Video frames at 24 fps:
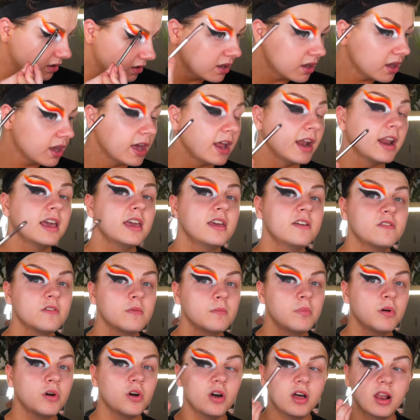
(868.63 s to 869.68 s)
And I even
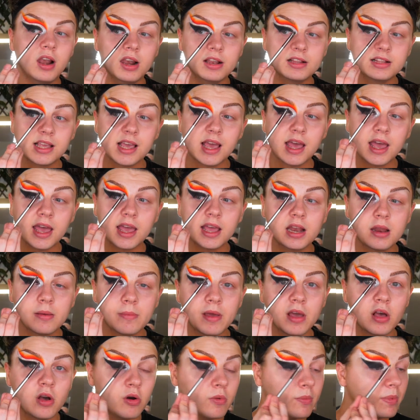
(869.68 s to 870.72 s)
put a tiny
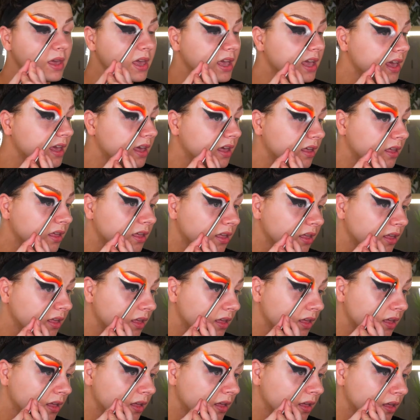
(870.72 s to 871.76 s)
bit up here.
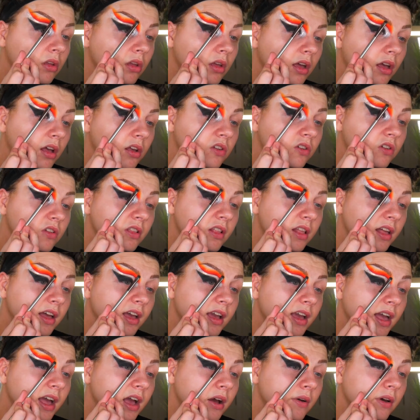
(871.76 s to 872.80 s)
I just
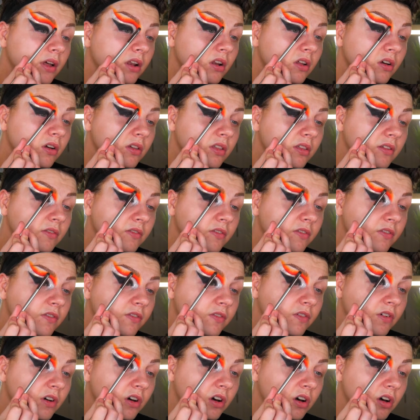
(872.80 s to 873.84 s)
like how it looks in
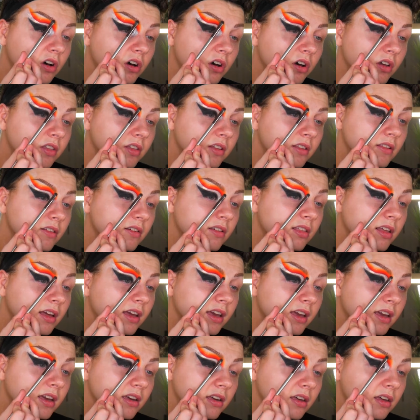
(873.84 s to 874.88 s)
photos. It looks
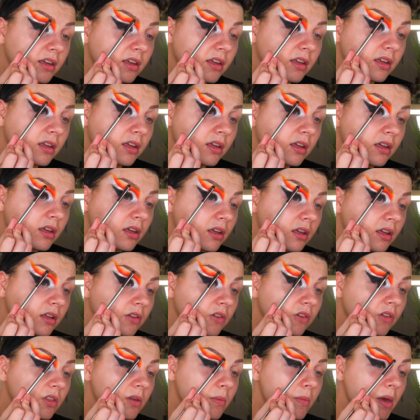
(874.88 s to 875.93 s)
like
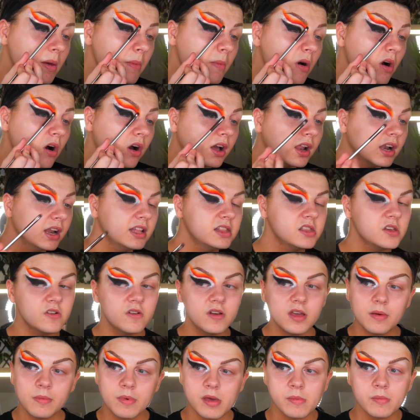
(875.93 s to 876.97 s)
just a bit more
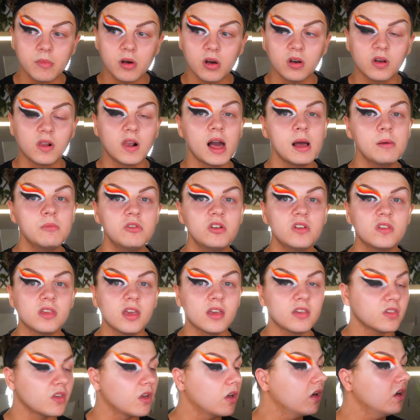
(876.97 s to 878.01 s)
glittery, a bit more glamorous,
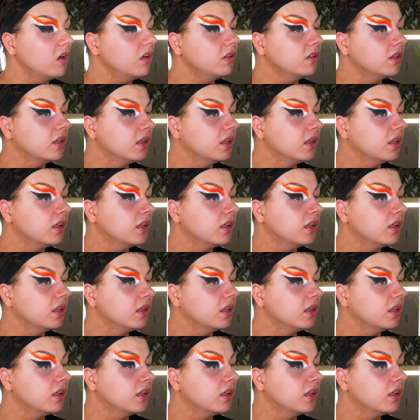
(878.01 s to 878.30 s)
that's all.